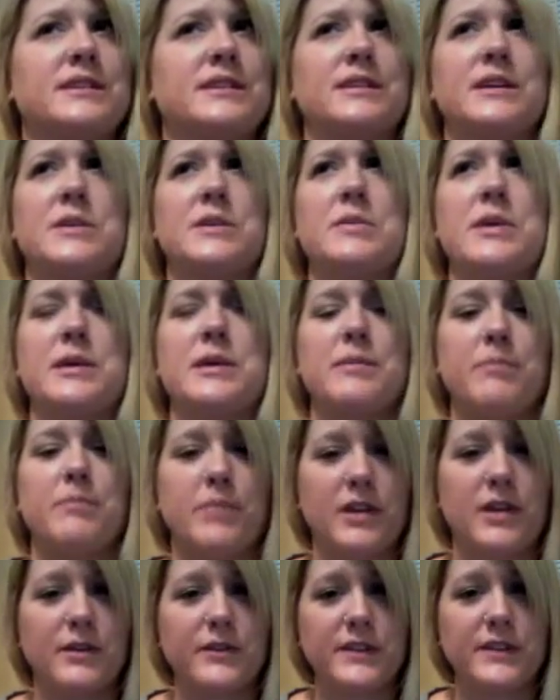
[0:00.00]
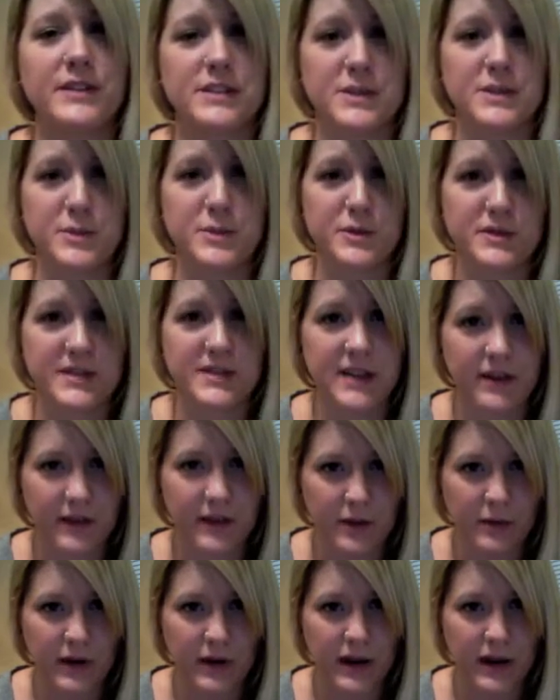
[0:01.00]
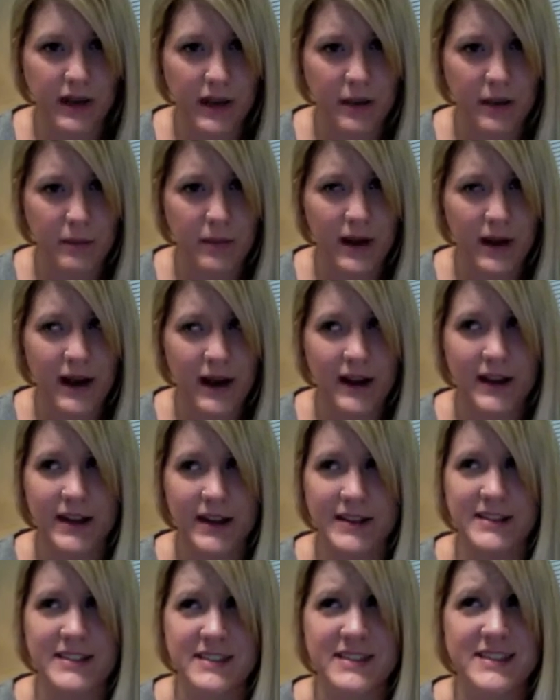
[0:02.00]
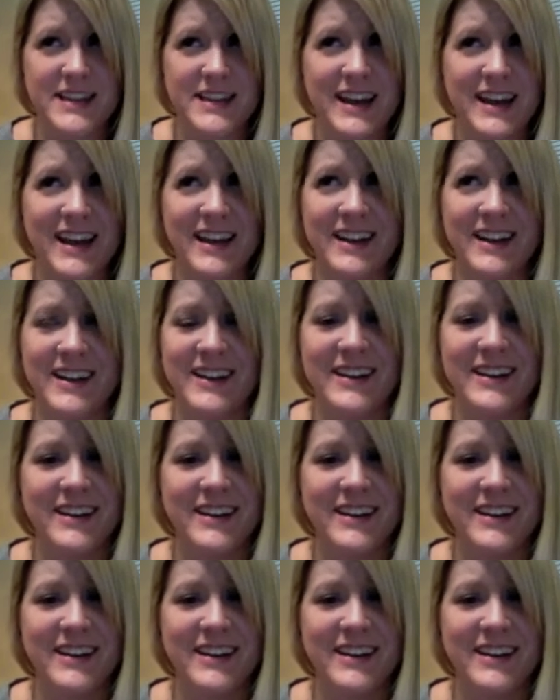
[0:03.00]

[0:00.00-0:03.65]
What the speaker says: going to be perfect and smooth sailing when I came back. And instead